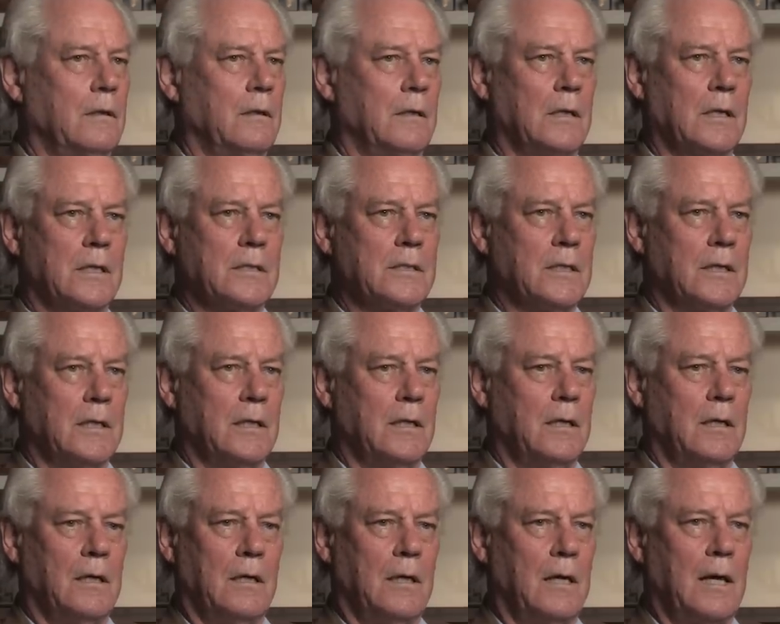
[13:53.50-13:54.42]

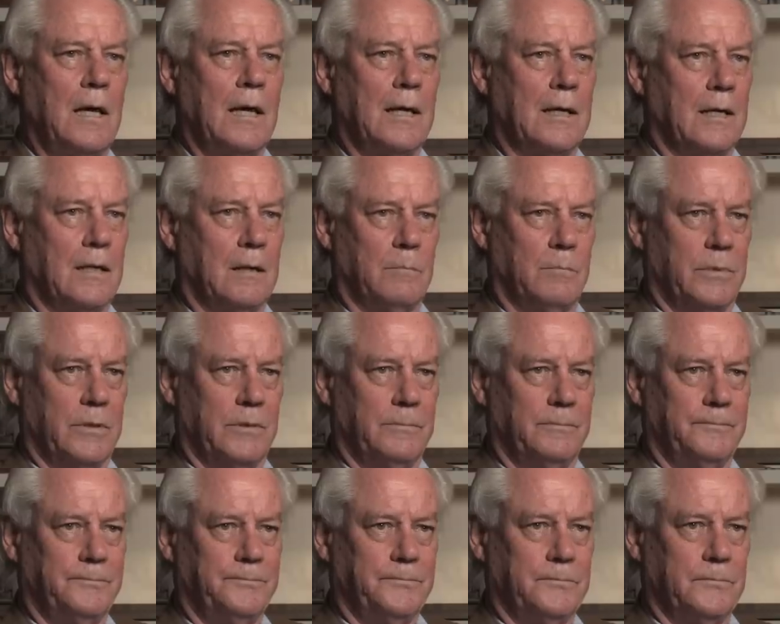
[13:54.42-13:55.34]
doesn't add up
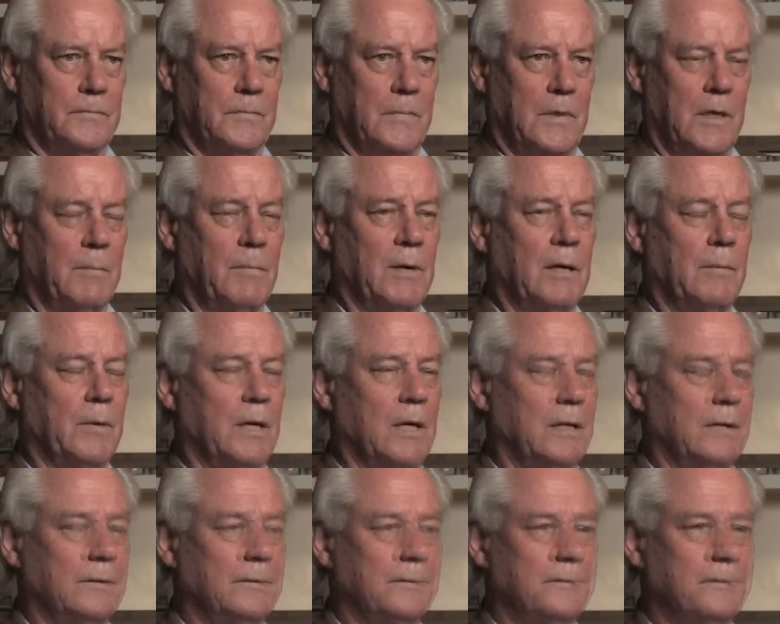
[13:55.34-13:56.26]
in my
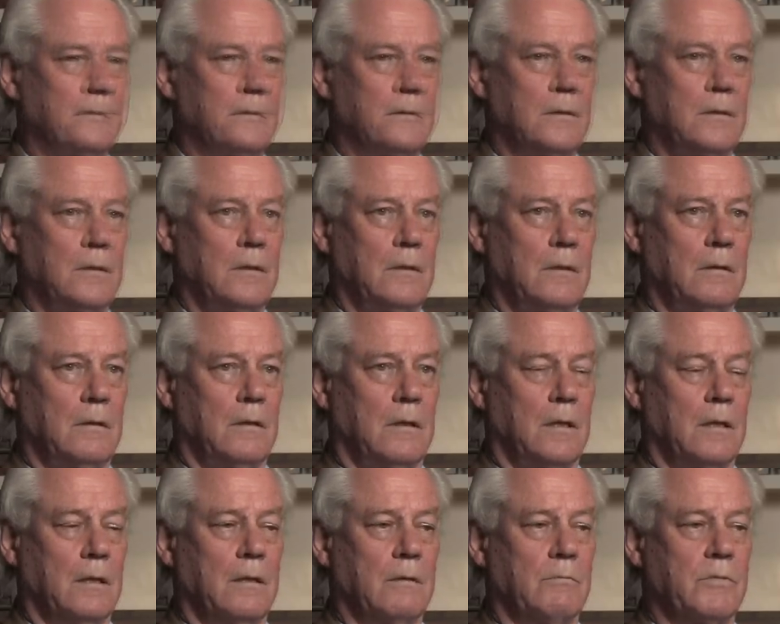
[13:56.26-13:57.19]
mind.
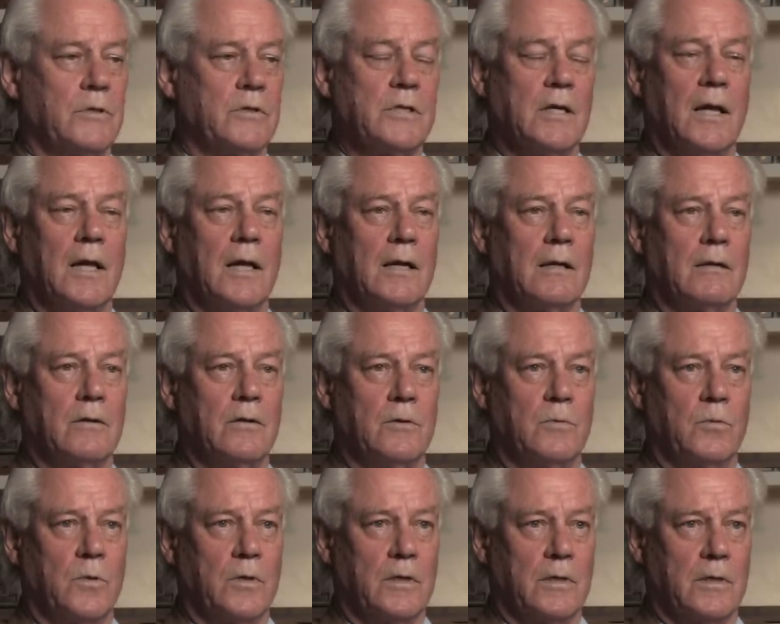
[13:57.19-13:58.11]
There was a lot of
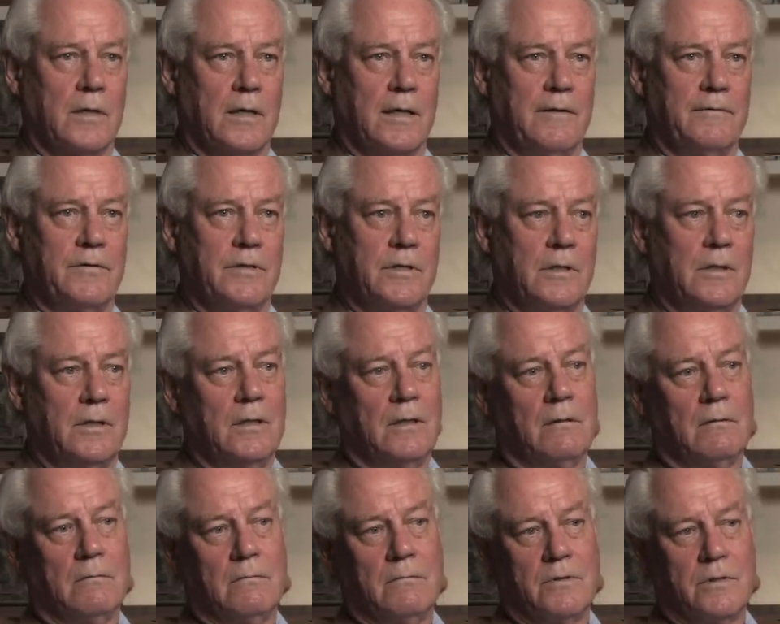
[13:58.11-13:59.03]
good work that I've seen
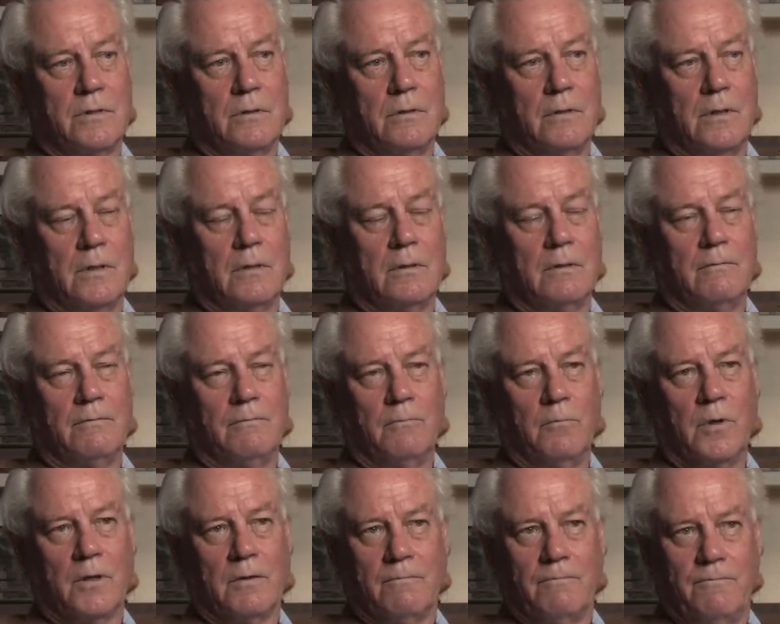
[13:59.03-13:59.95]
in
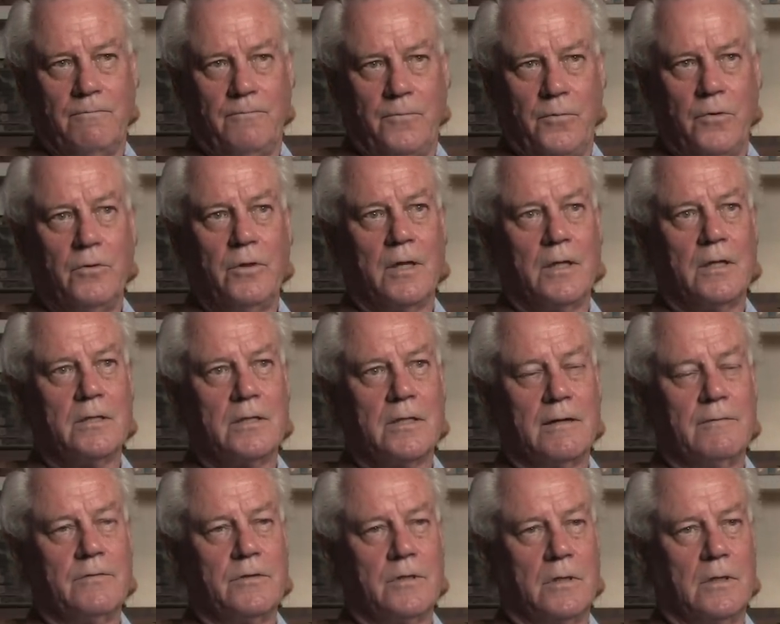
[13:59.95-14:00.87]
what few things
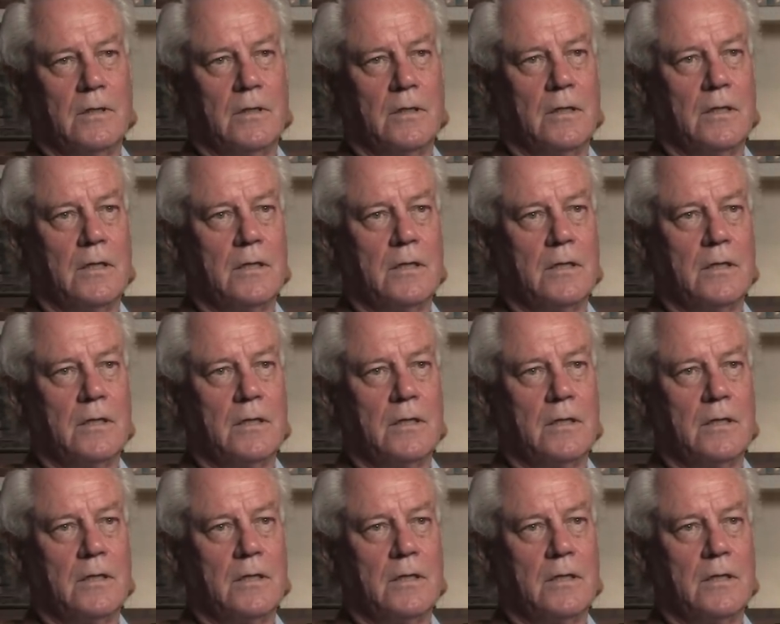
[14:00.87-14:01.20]
I've seen in